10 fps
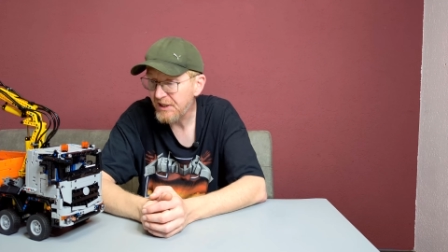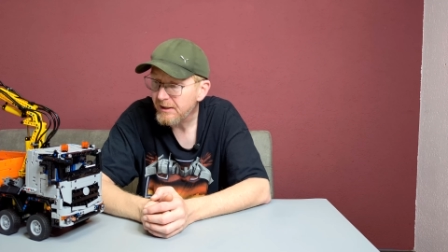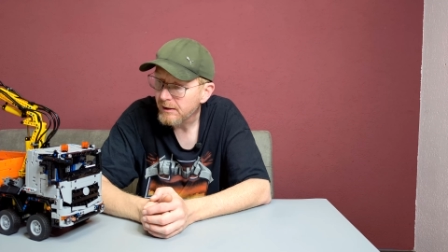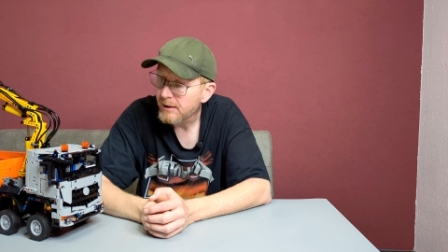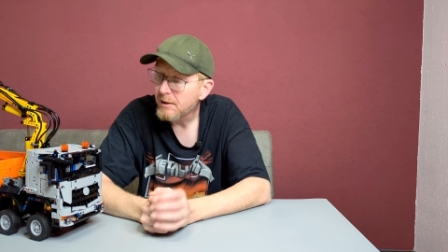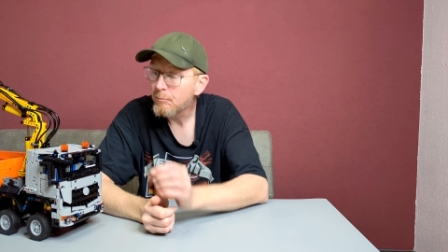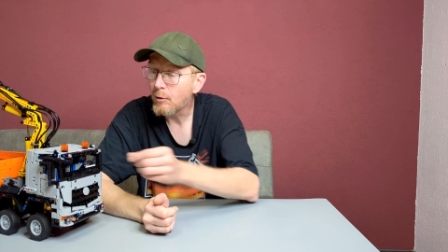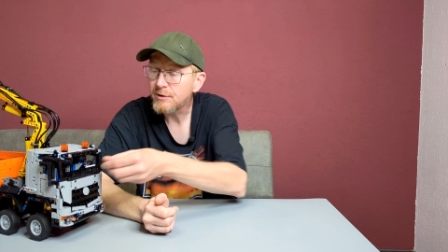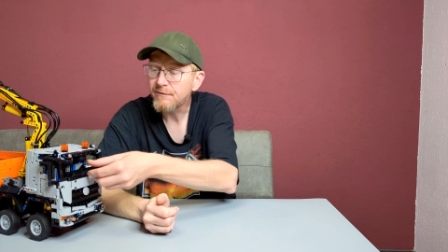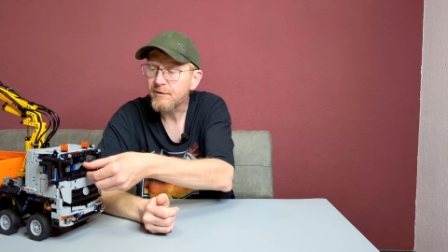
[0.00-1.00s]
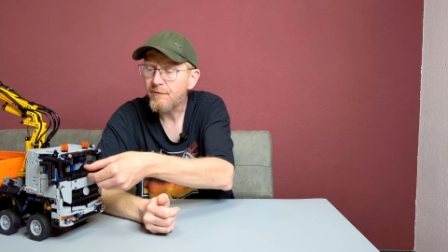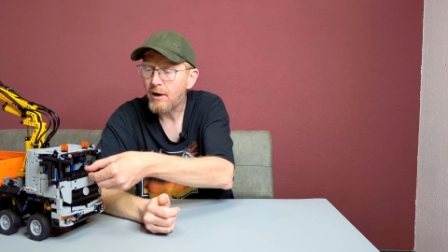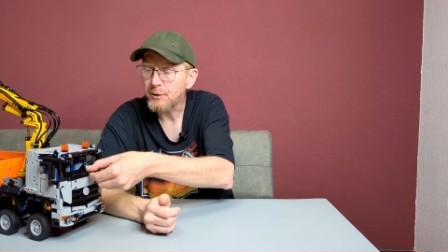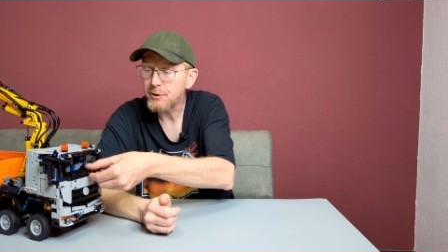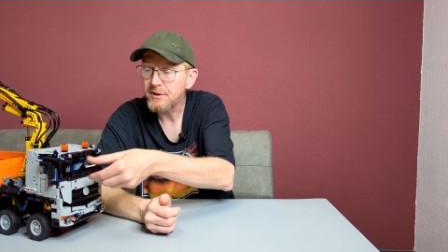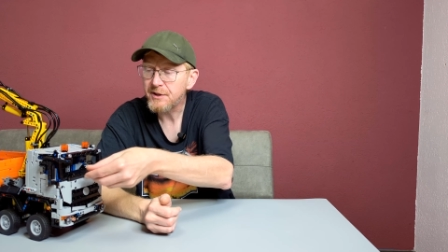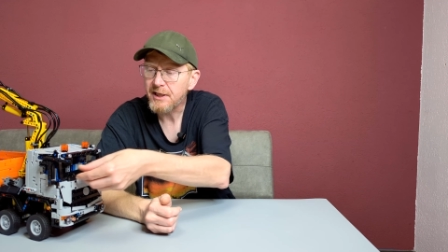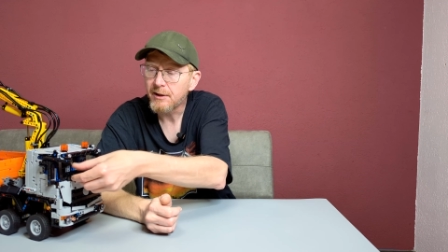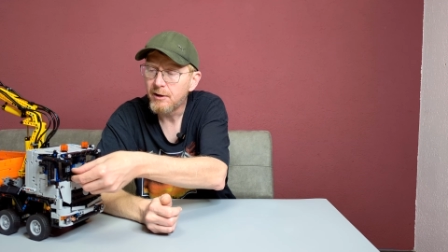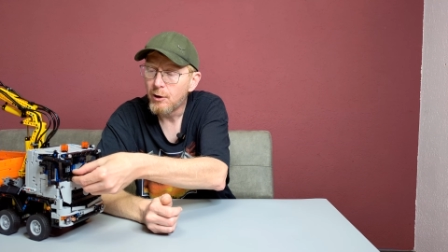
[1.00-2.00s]
seen most of the functions
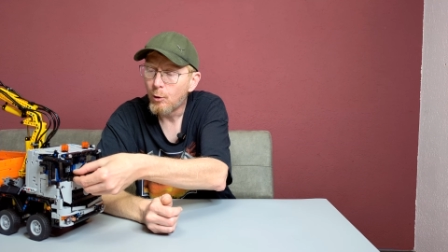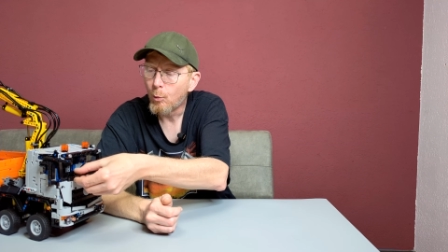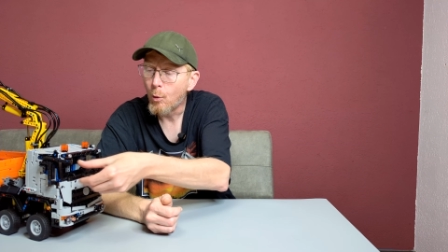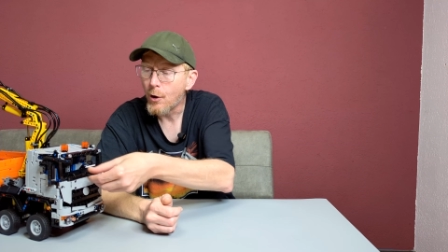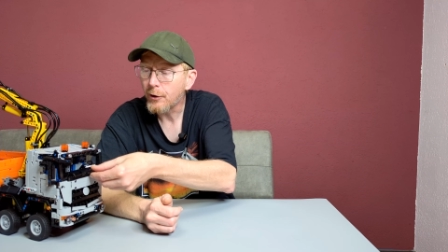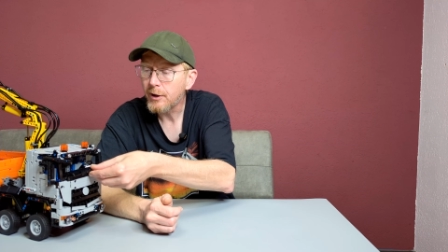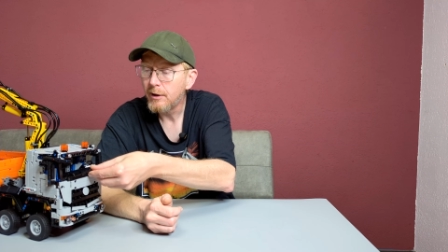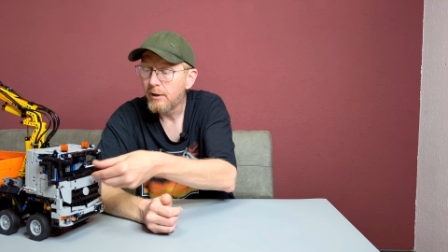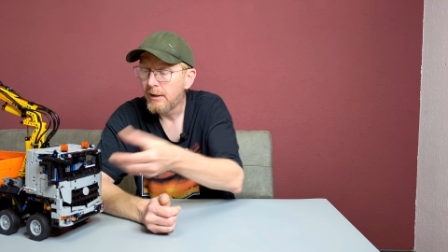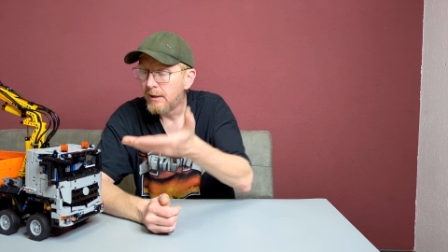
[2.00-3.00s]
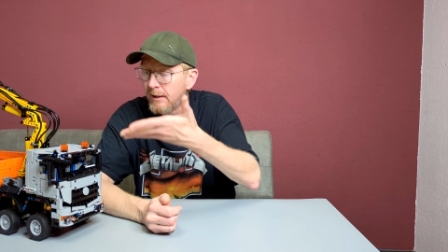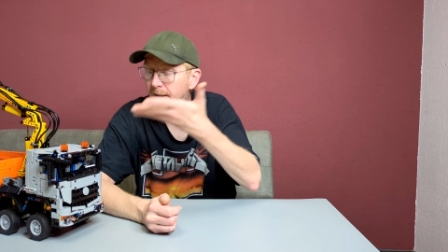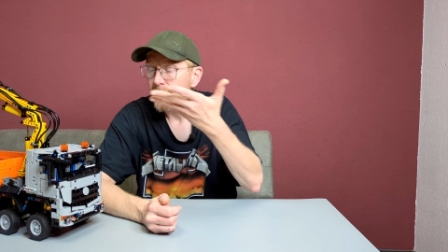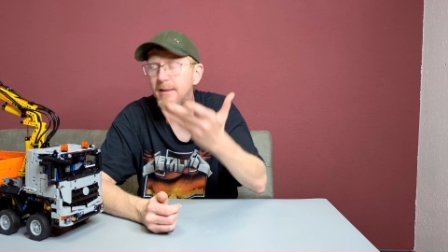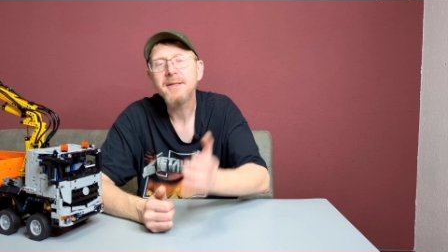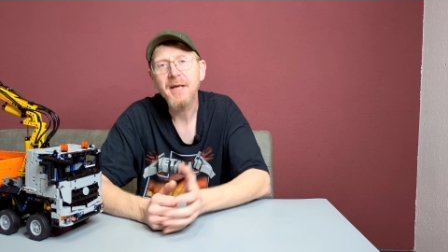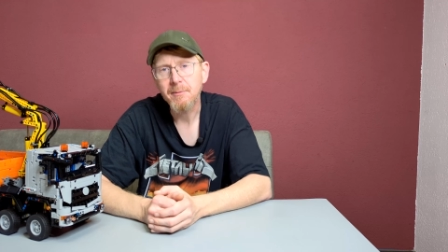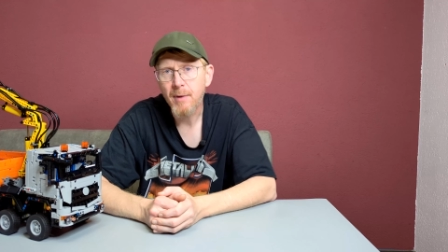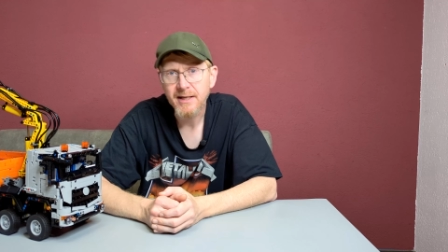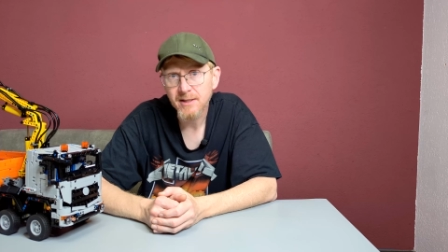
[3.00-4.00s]
here work. The
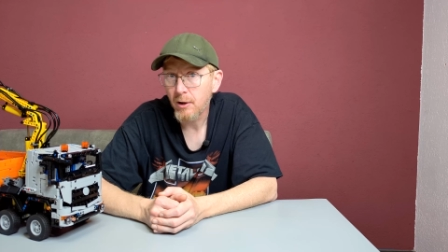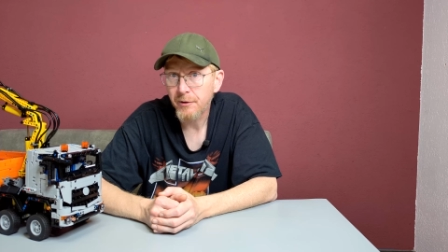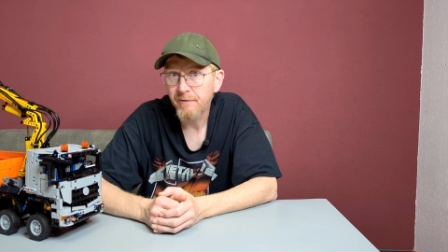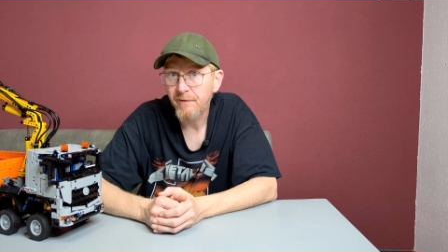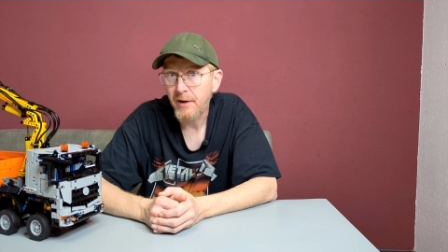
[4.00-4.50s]
set makes a lot of